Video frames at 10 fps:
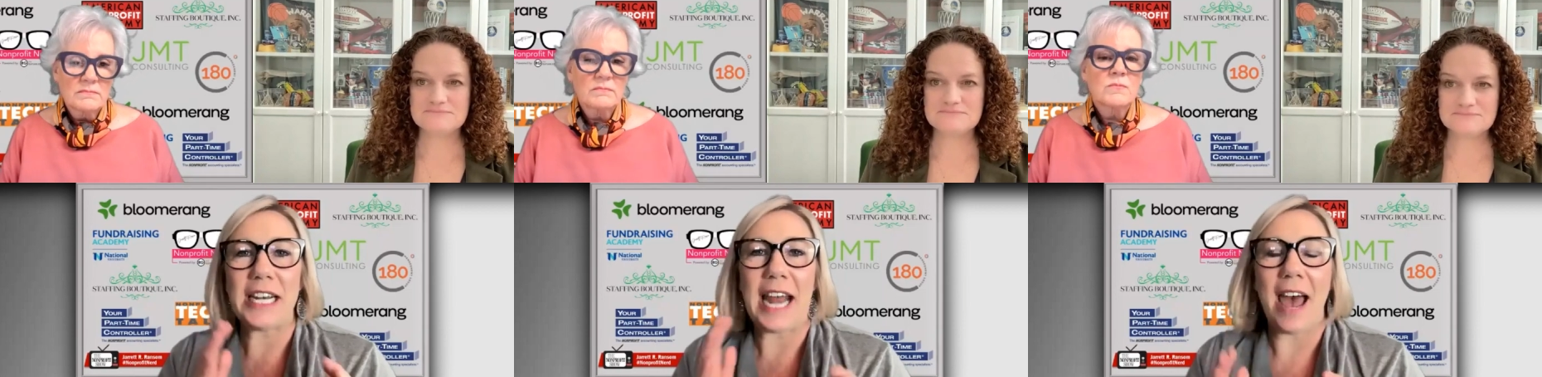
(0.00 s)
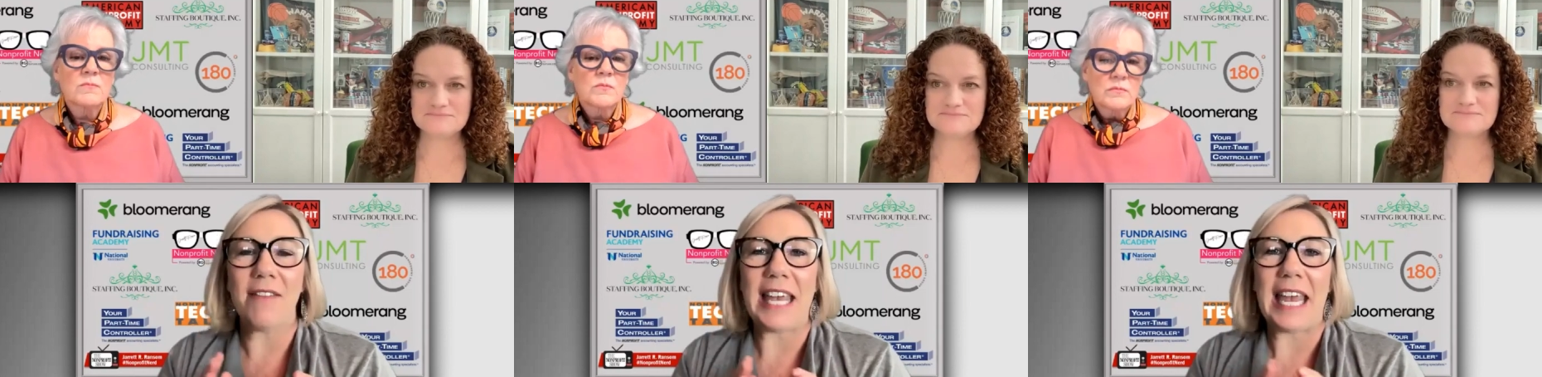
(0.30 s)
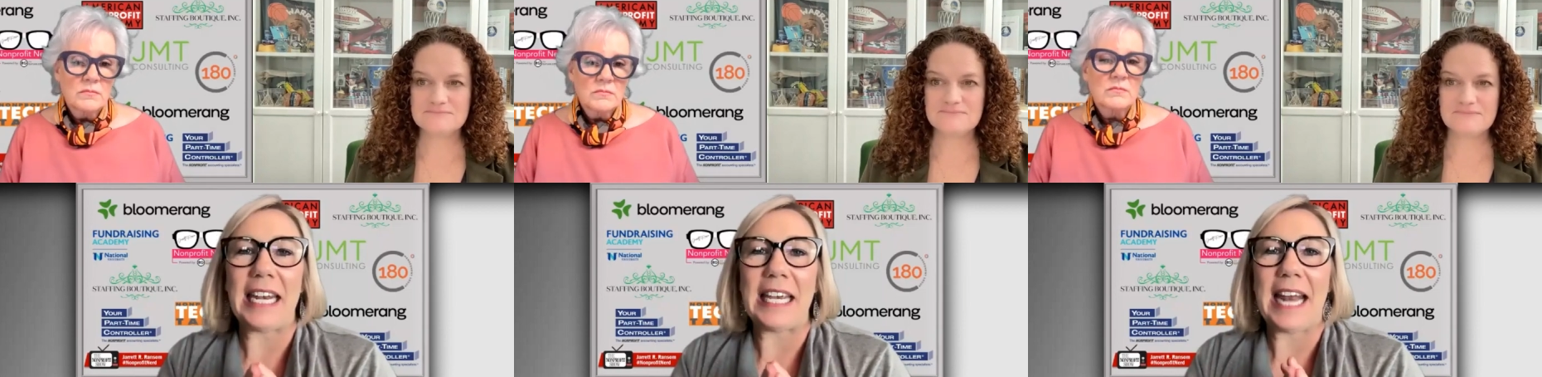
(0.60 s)
Speaker 1: and
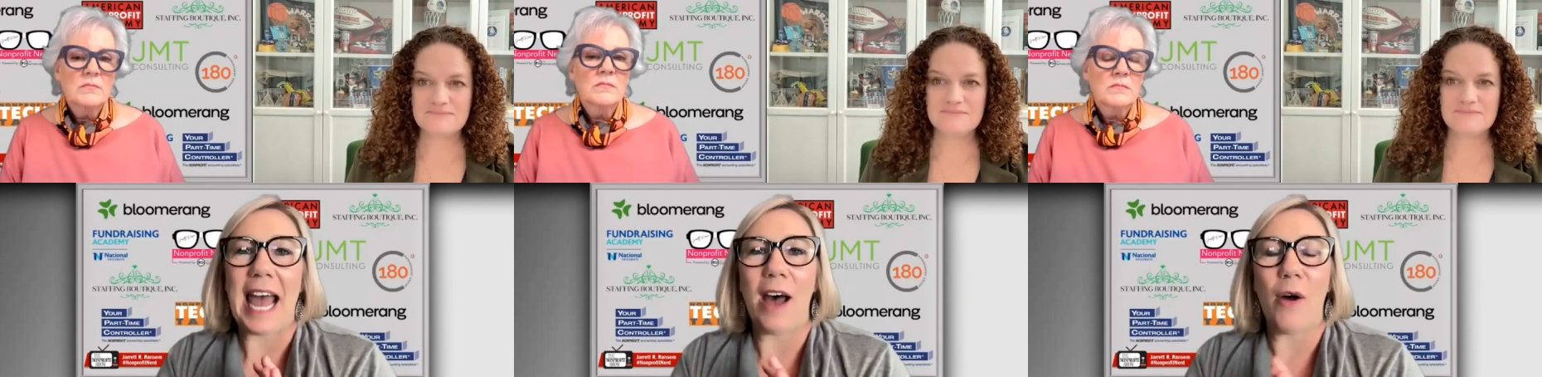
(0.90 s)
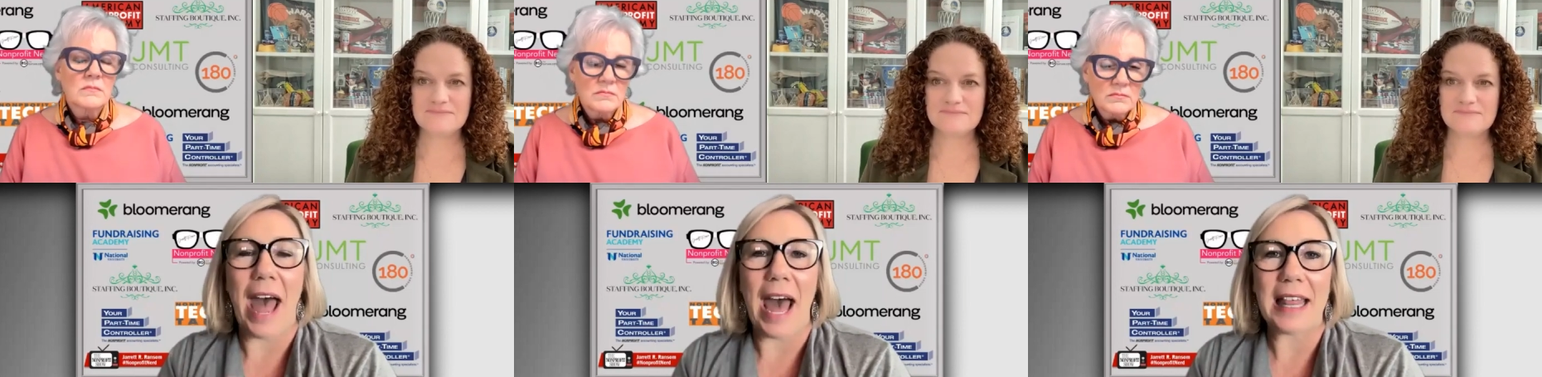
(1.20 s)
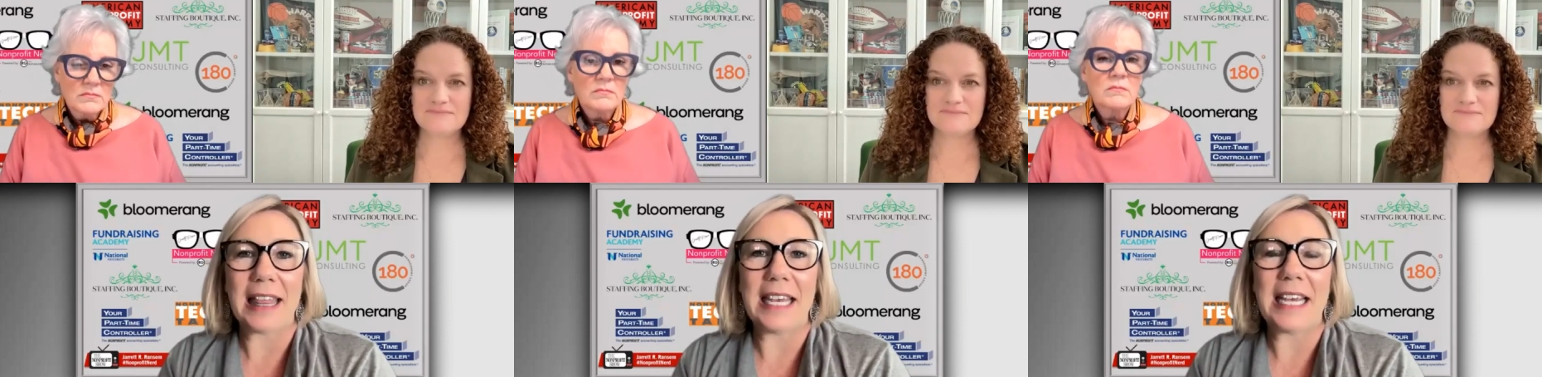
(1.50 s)
navigated how
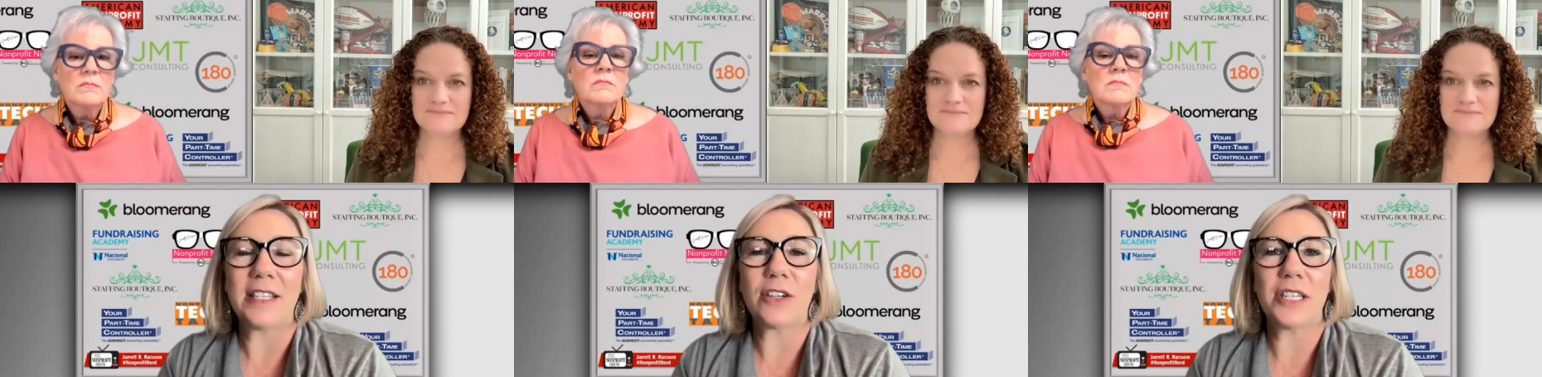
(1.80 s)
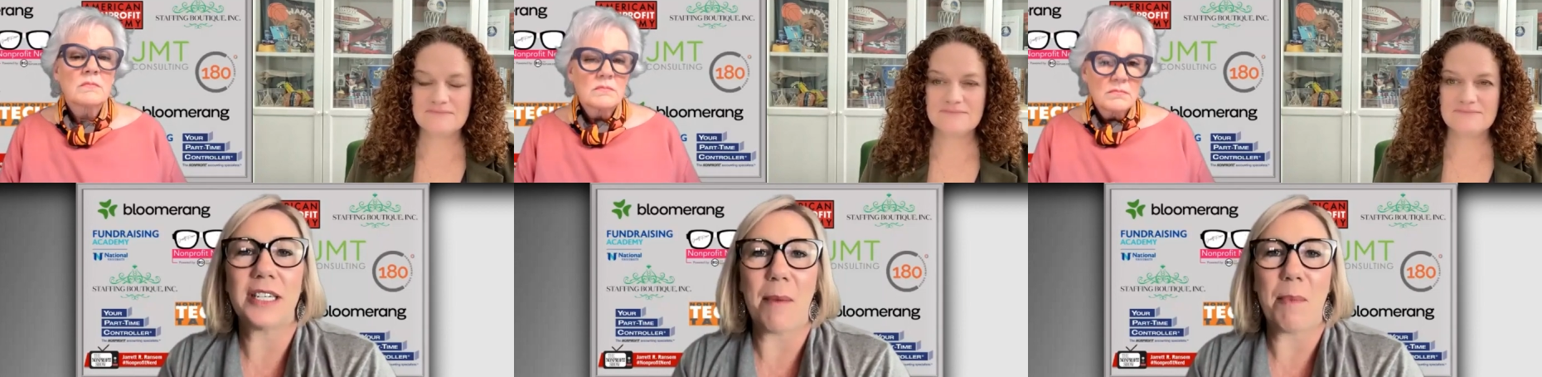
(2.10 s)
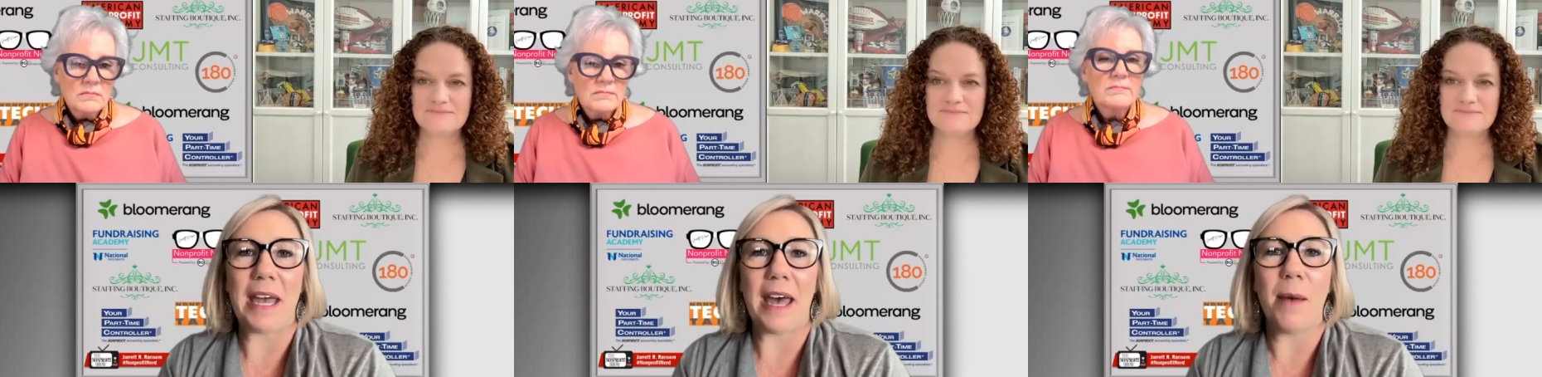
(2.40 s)
athletes are
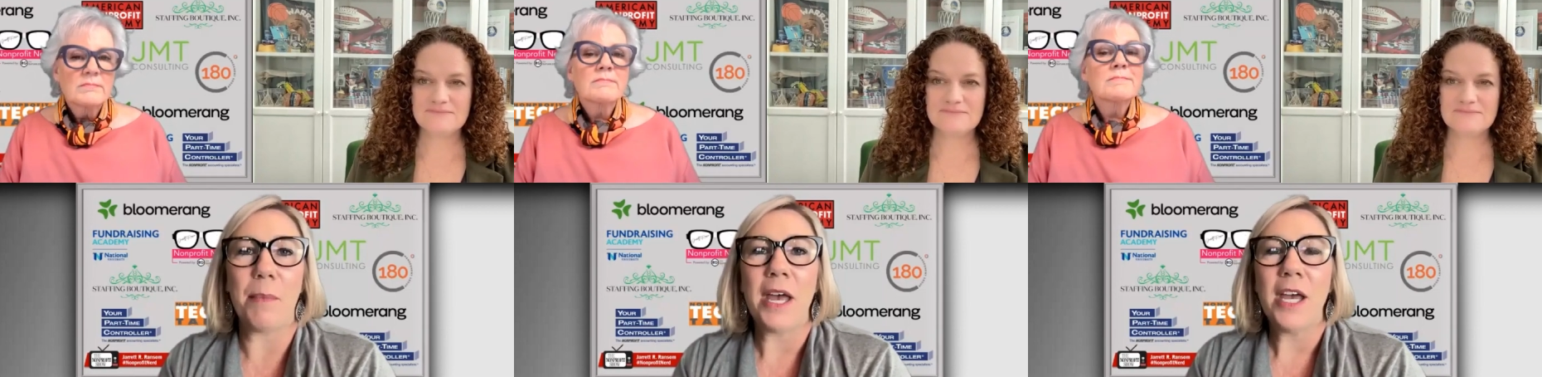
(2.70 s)
stepping up